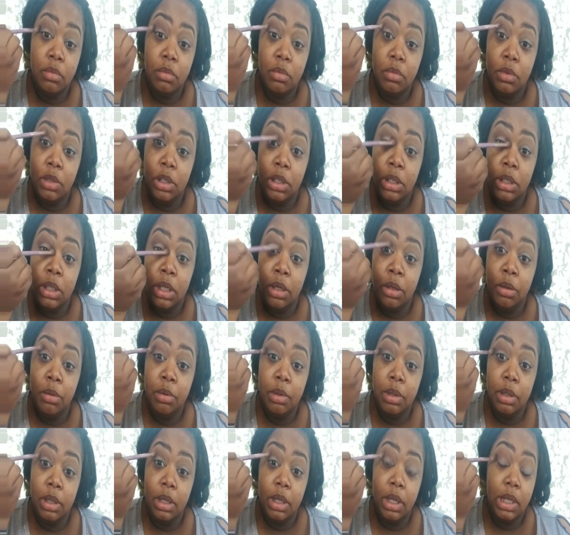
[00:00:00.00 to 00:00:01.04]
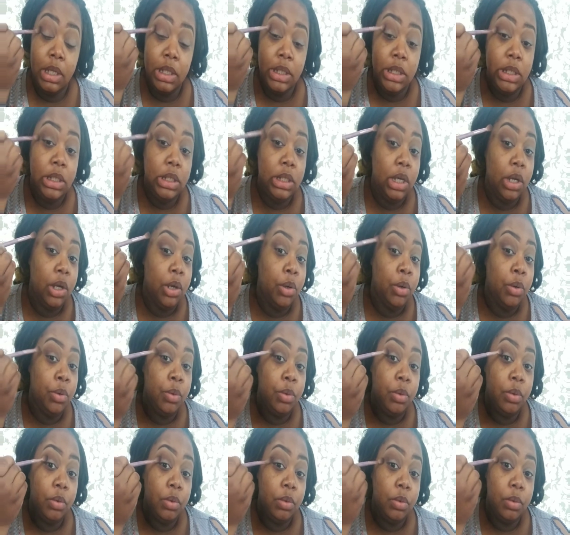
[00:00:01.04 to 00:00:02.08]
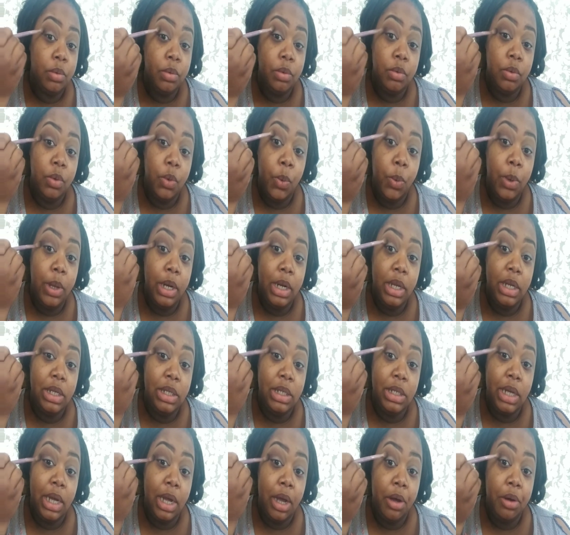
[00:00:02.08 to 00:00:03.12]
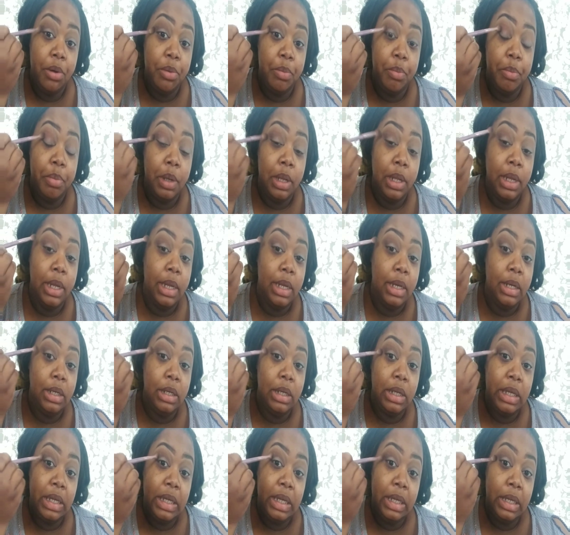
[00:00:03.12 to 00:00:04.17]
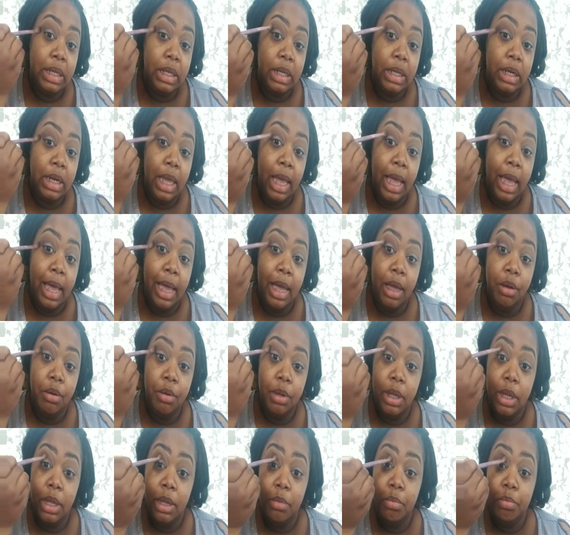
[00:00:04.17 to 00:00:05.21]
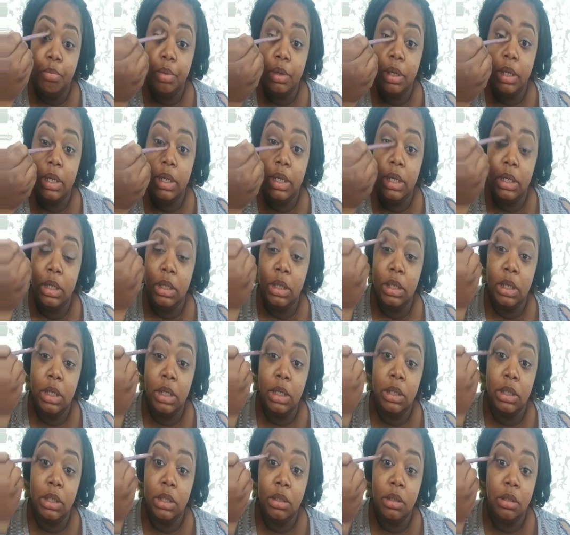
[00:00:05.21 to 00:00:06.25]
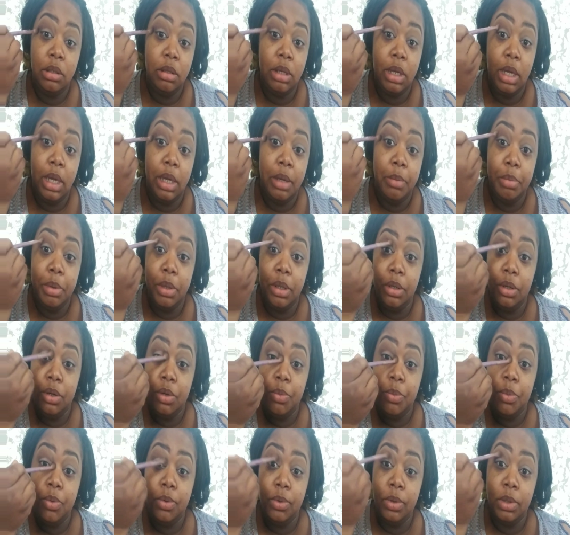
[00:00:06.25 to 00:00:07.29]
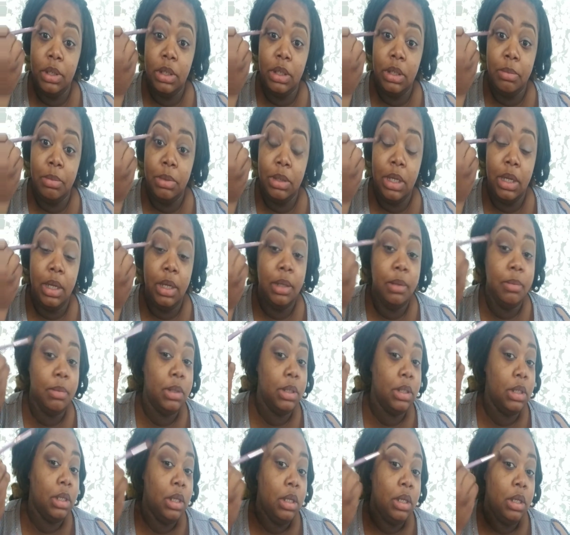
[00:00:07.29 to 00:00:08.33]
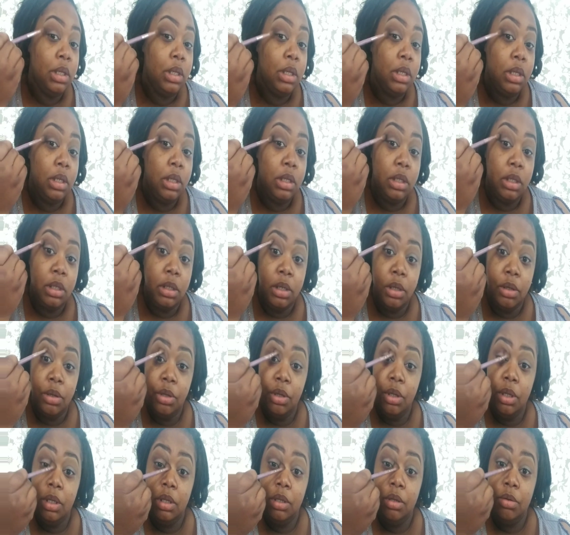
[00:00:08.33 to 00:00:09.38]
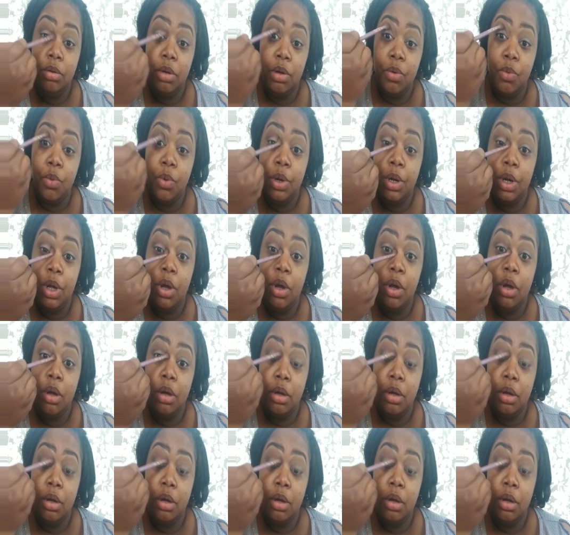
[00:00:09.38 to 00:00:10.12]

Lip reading: you know. So when in doubt, blend it out, and blend until you can't blend no more sometimes. You know, you don't want to